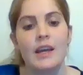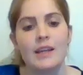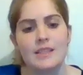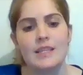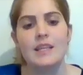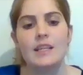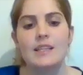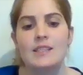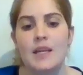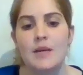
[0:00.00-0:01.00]
Indeed,
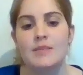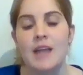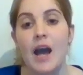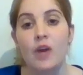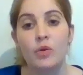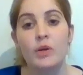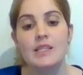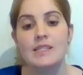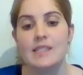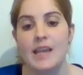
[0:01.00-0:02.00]
it seems Ackroyd
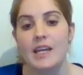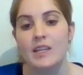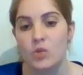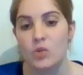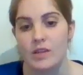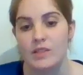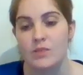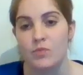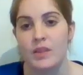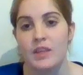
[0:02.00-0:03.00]
is saying to
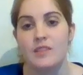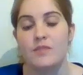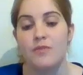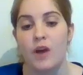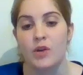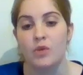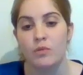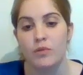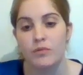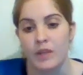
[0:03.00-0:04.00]
us, with his final
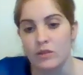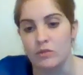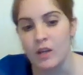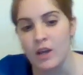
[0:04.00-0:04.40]
reveal,